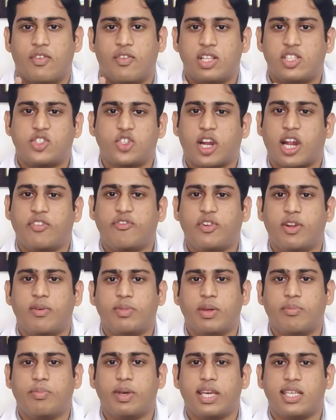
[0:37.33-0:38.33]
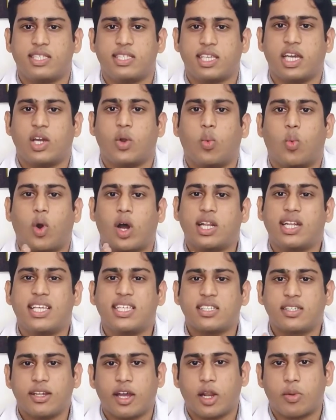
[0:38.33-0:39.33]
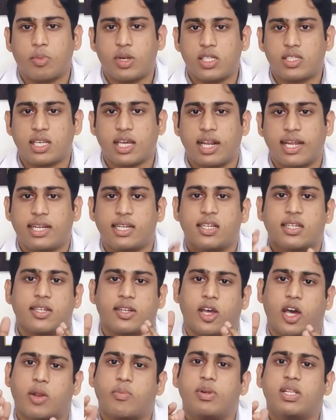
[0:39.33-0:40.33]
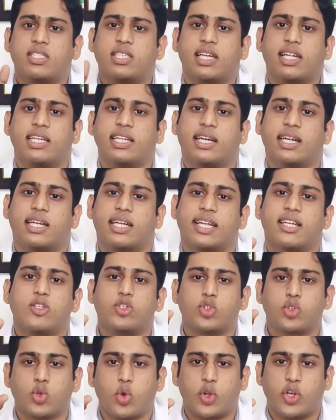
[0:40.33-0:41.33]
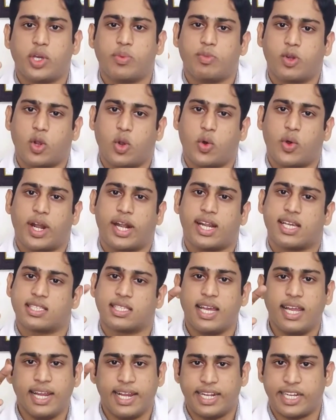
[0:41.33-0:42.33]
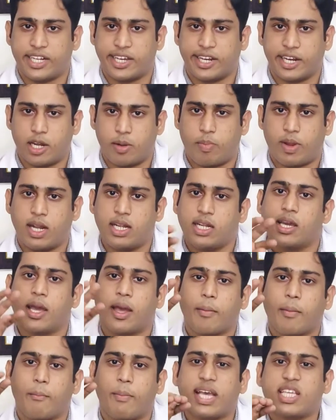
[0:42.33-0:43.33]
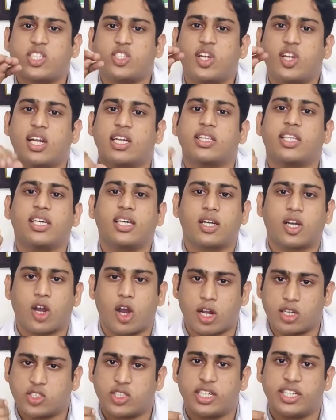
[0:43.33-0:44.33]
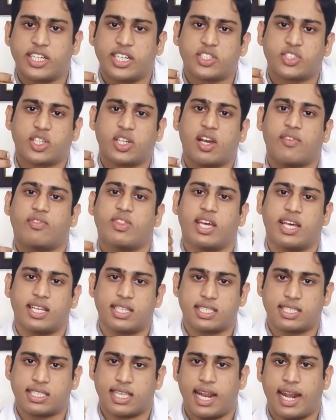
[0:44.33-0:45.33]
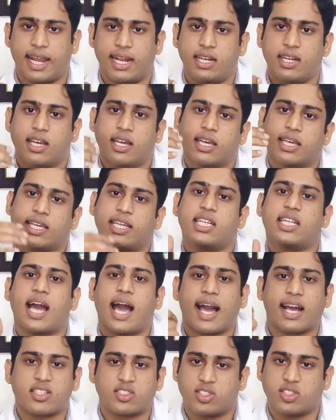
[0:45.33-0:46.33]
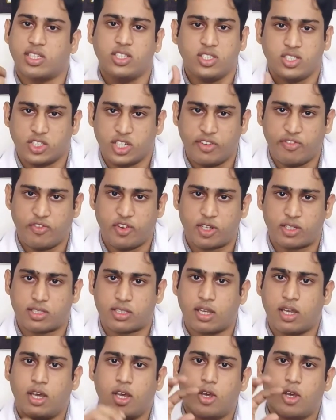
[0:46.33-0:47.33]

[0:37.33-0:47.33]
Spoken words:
We'll start from the basic. What is normal saline? Normal saline contains sodium chloride as an integral part. Based on the concentration of the saline, its action differs.